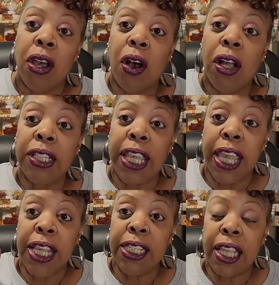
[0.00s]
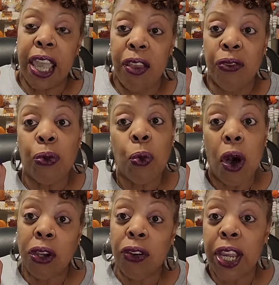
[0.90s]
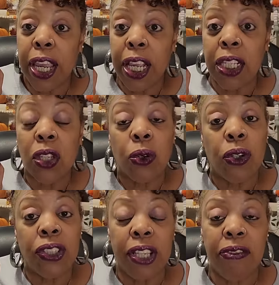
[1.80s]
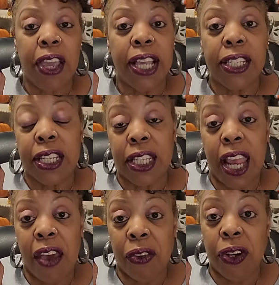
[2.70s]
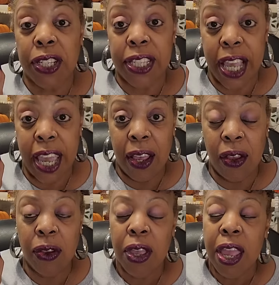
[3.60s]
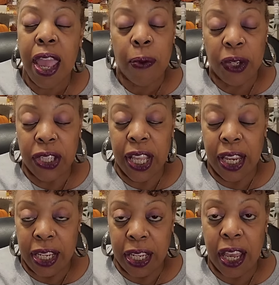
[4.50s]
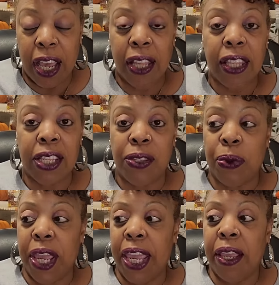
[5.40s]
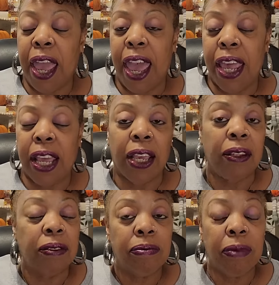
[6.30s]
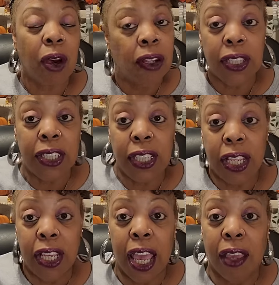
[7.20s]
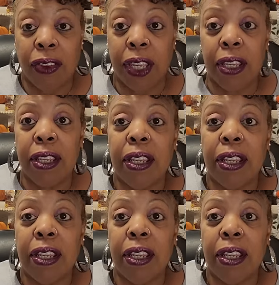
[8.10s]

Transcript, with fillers: Aldi's if Walgreens or CVS doesn't have it on sale, which they did not this week. And Aldi's didn't have it.